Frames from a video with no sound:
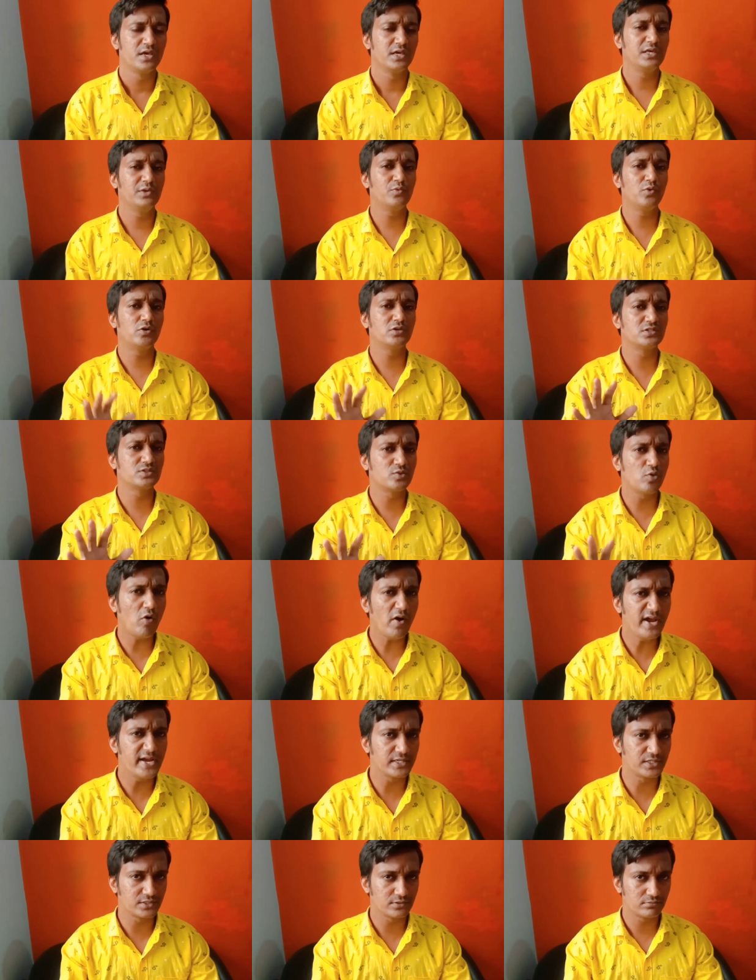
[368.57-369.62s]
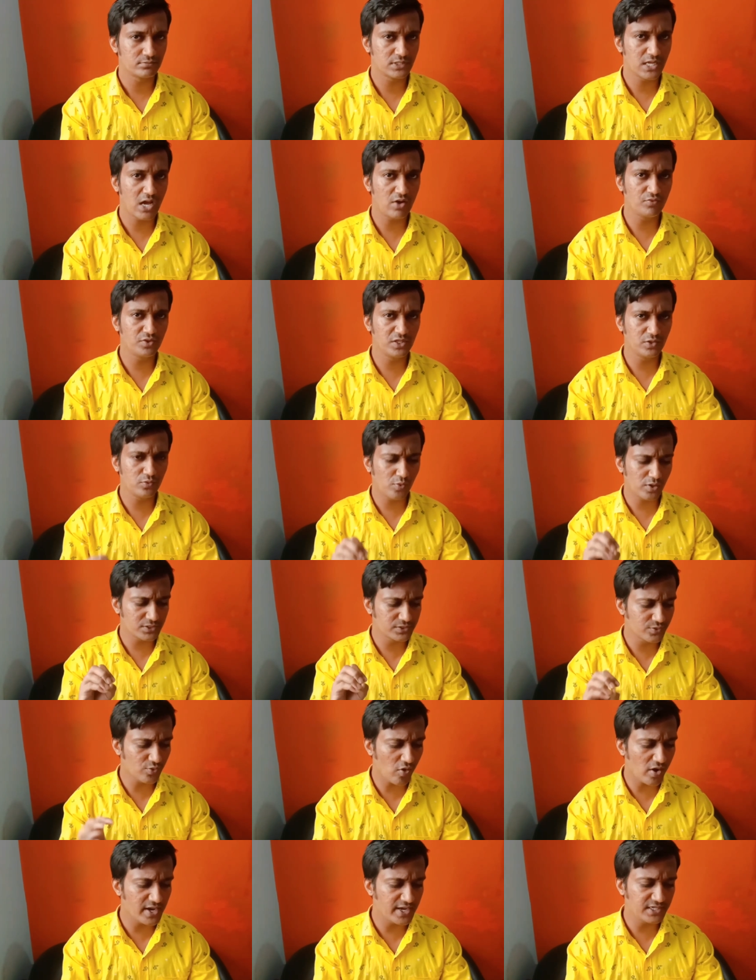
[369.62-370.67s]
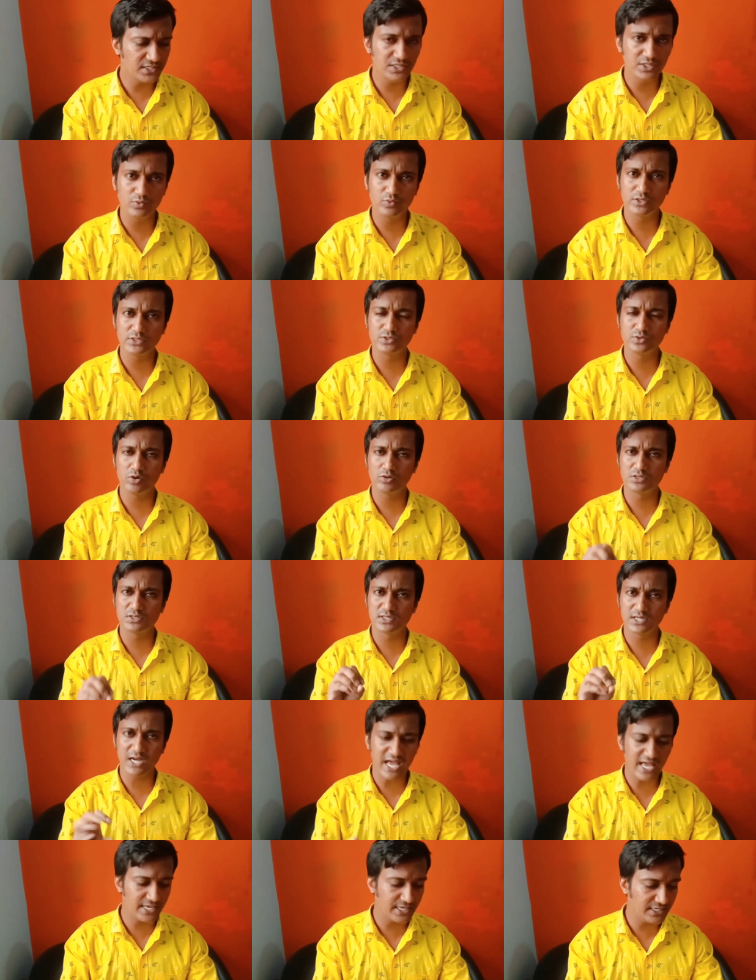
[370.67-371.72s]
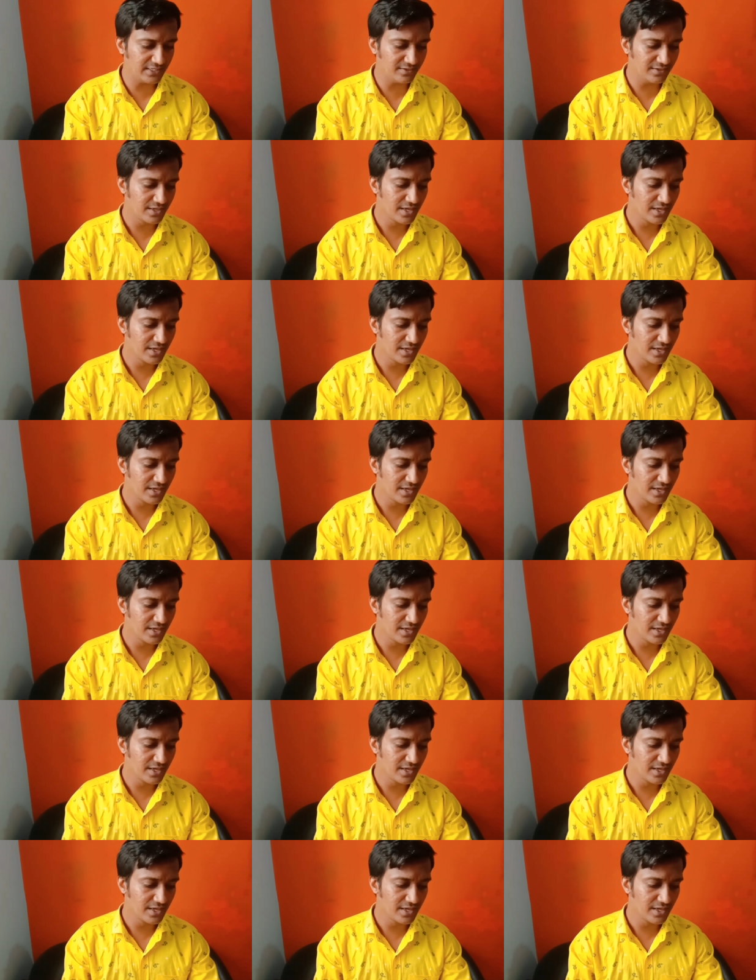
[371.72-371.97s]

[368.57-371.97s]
he was quiet now he was quiet he was not crying